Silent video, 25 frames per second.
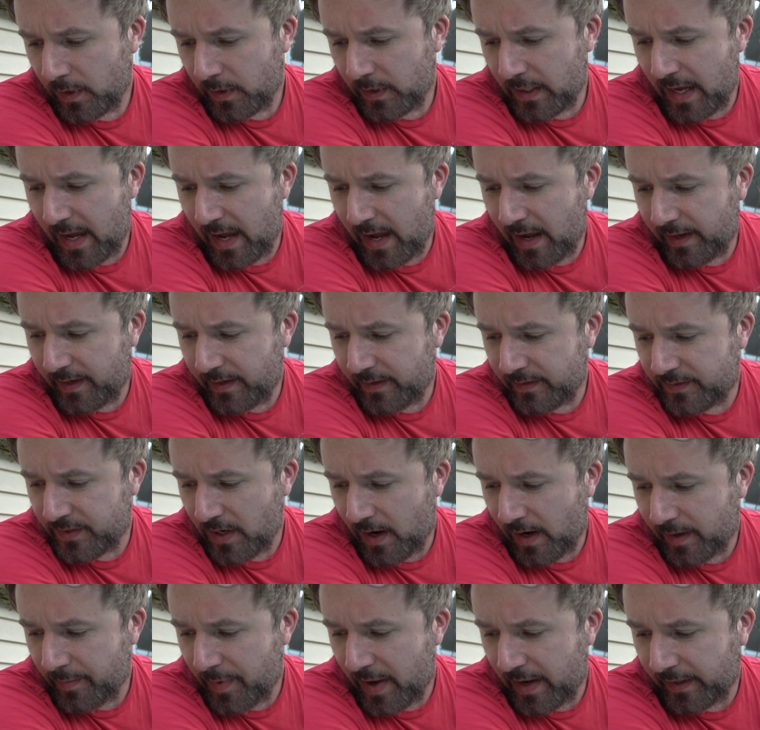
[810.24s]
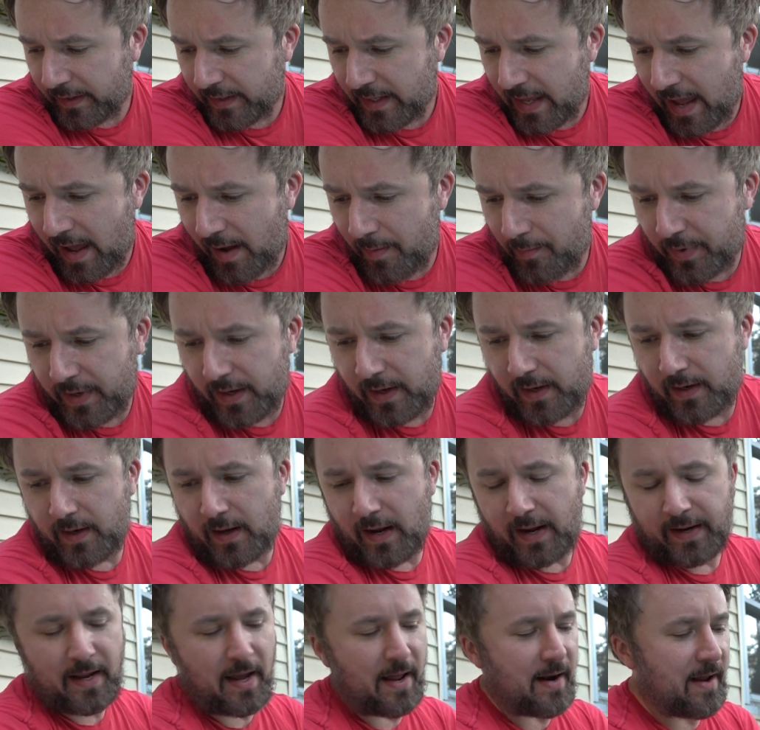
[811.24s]
yeah, I didn't talk about it yet, but
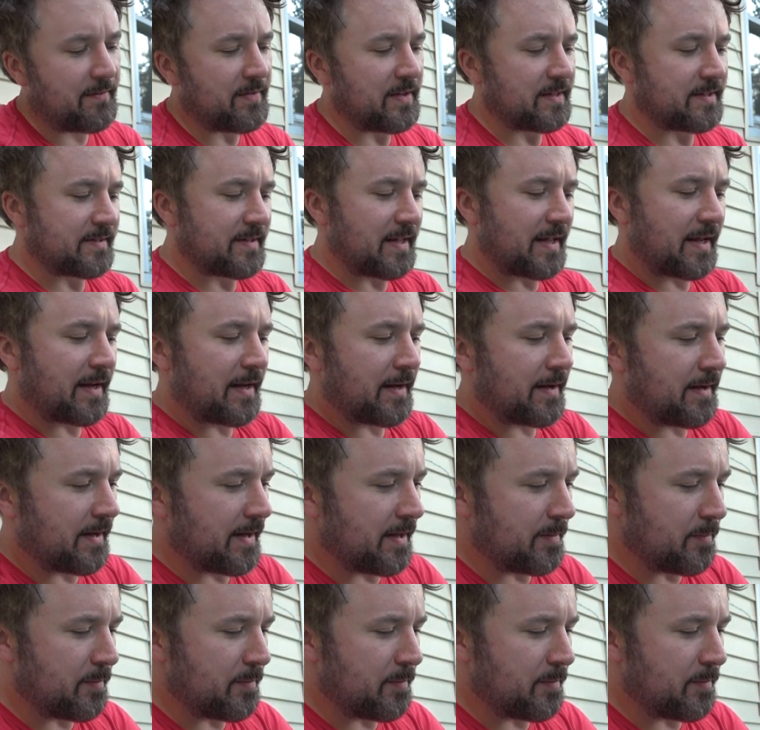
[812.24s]
I kind of have this thing